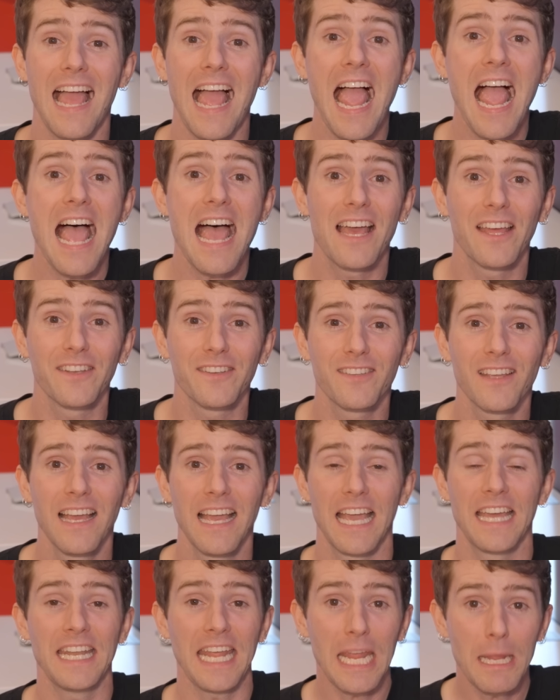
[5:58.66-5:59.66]
and
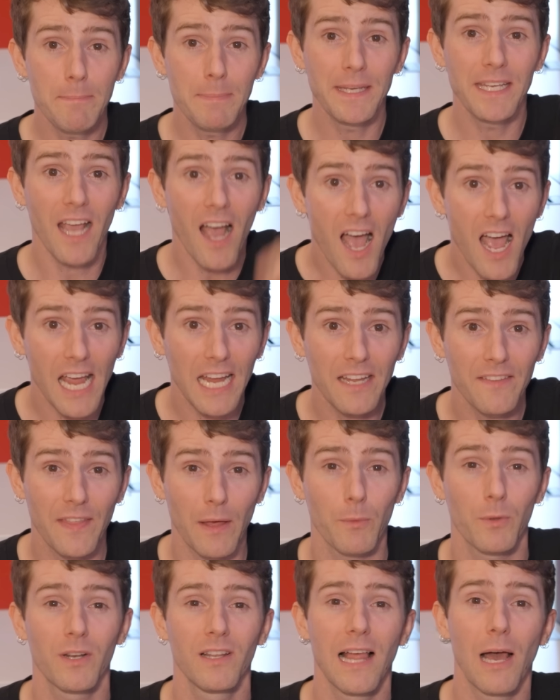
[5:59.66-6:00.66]
an A P I
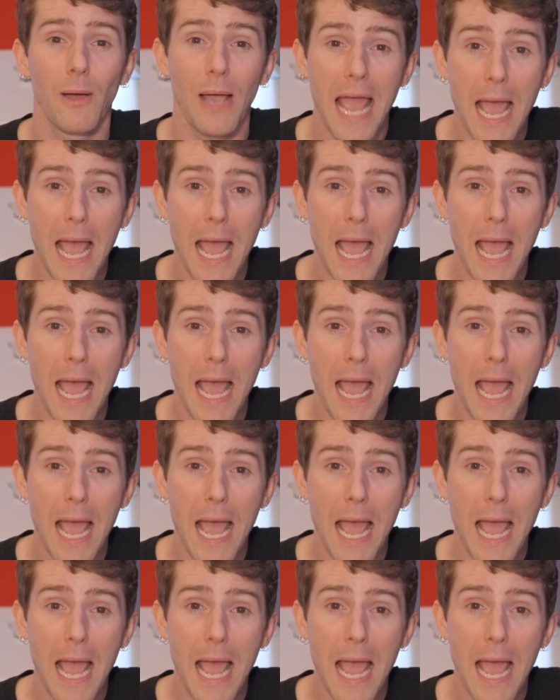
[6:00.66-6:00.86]
that would allow